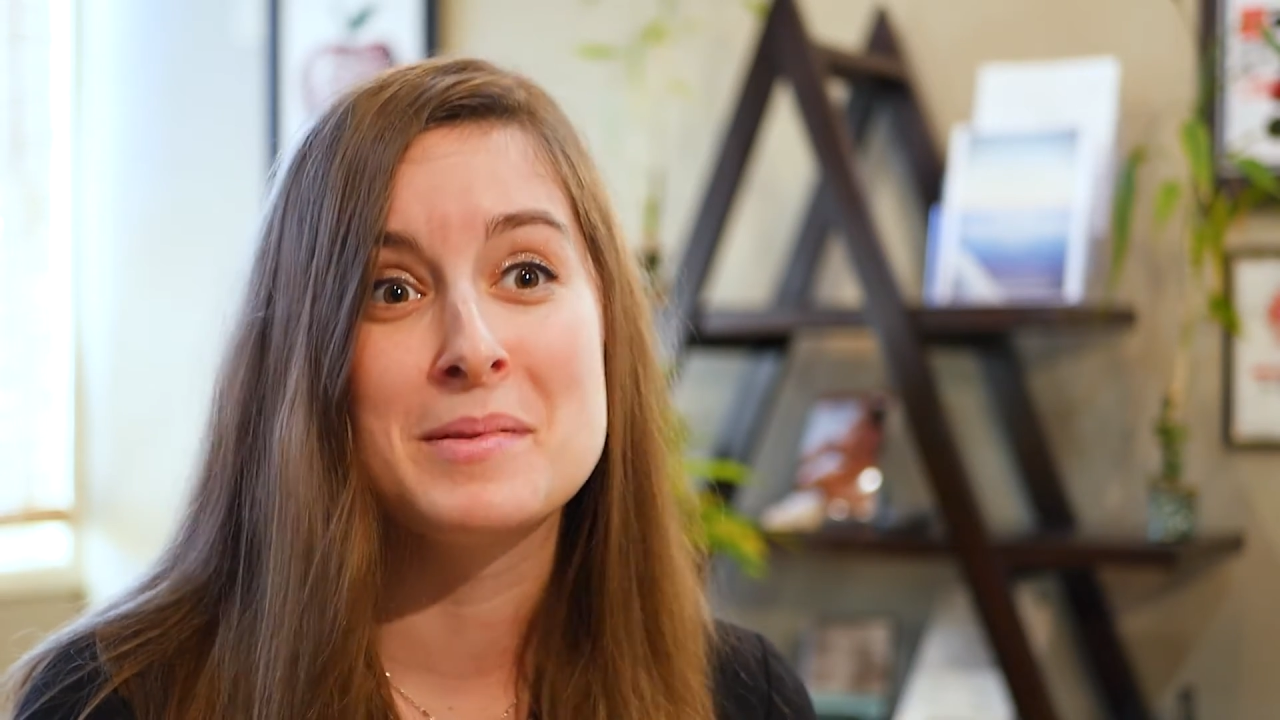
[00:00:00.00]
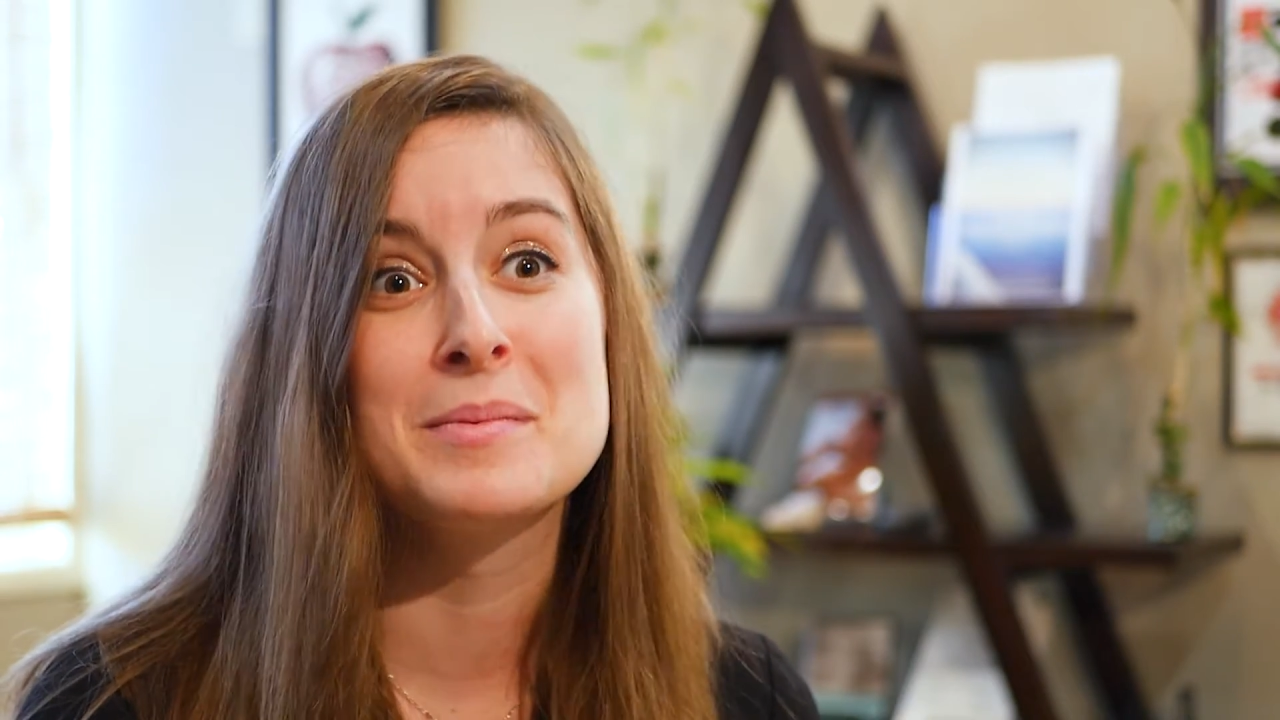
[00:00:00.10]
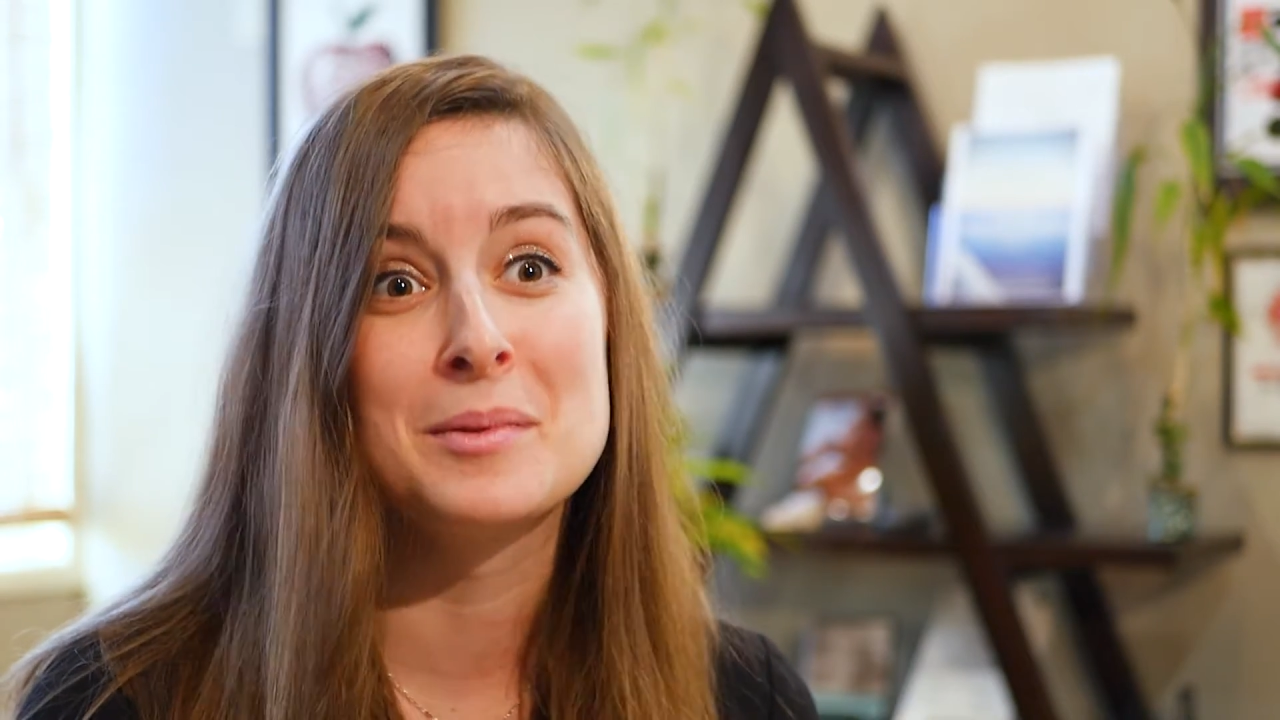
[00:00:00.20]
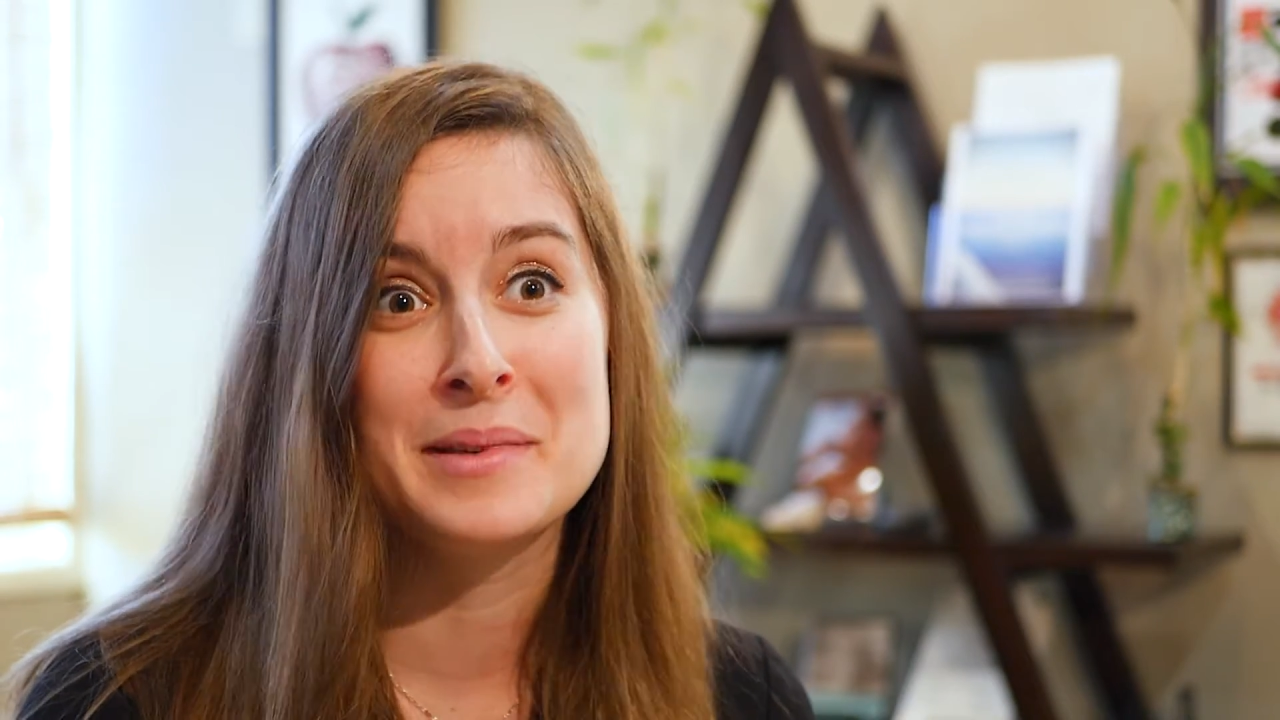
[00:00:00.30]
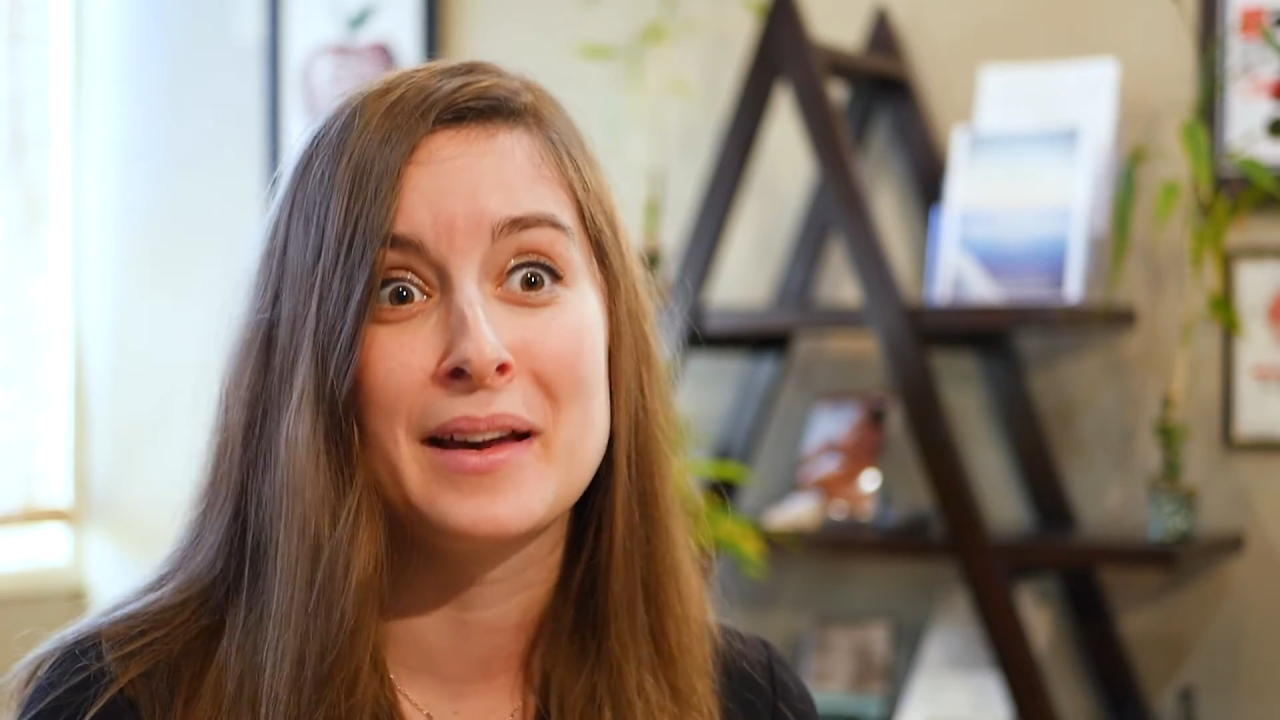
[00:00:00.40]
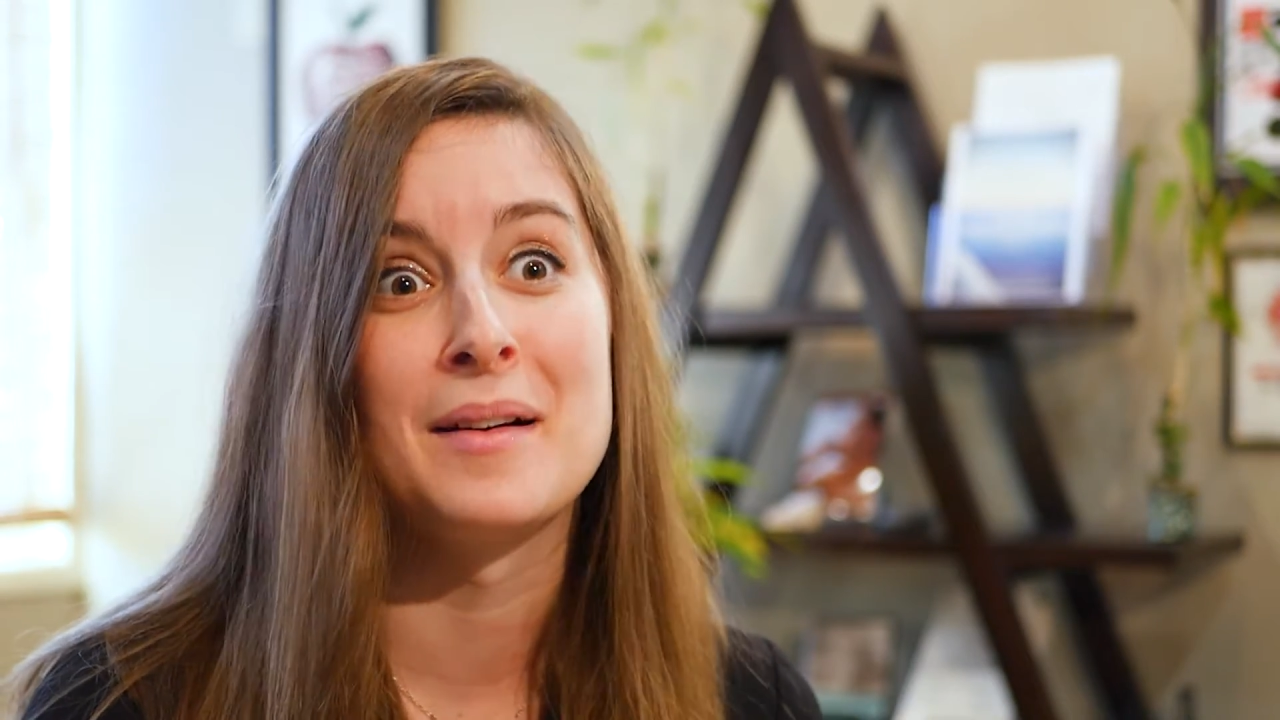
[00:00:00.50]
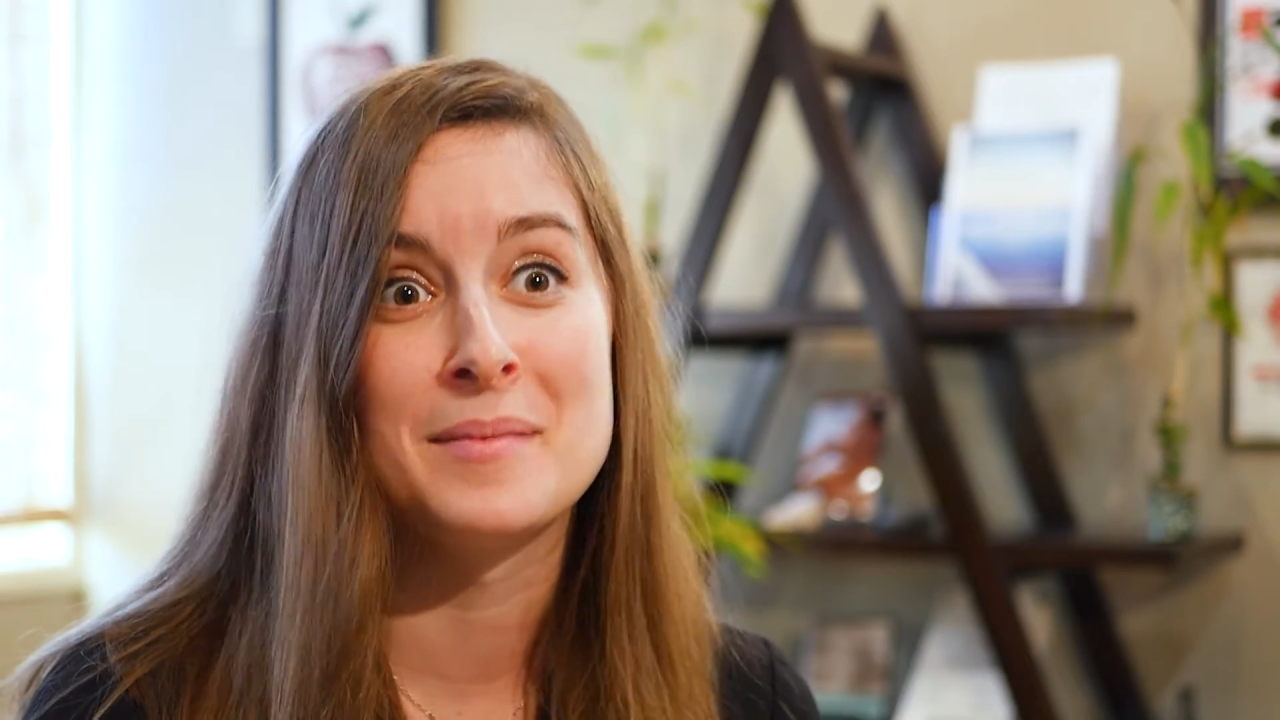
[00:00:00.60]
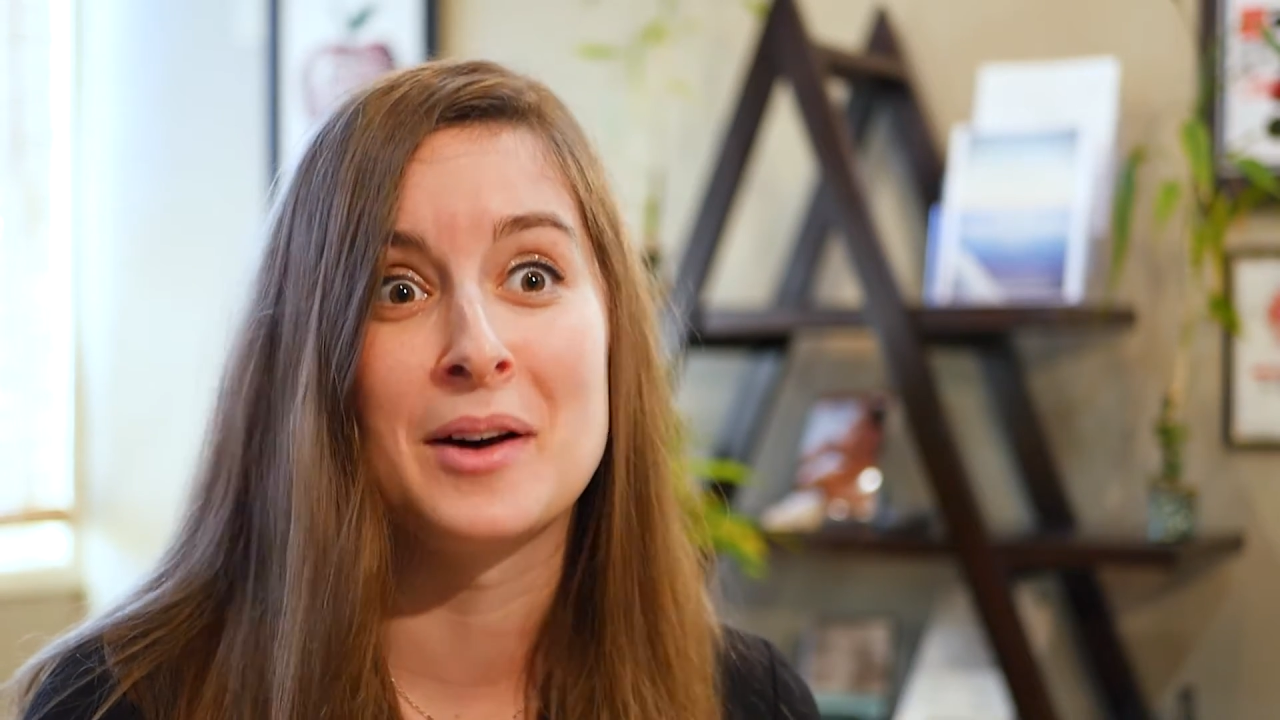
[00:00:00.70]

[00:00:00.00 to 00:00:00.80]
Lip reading: people become